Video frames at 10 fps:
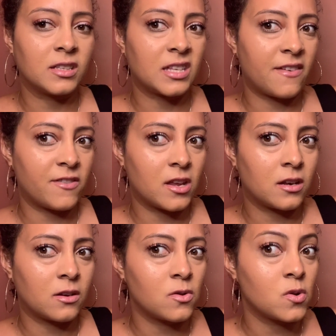
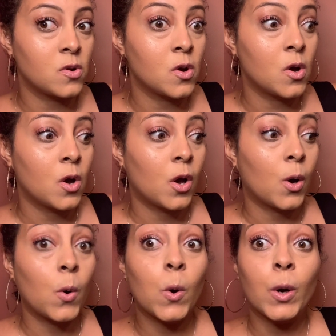7.
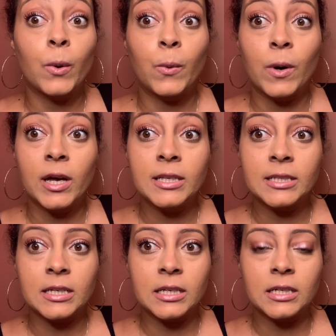Or was
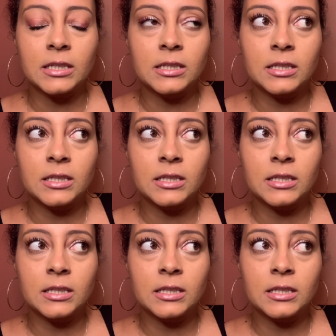it?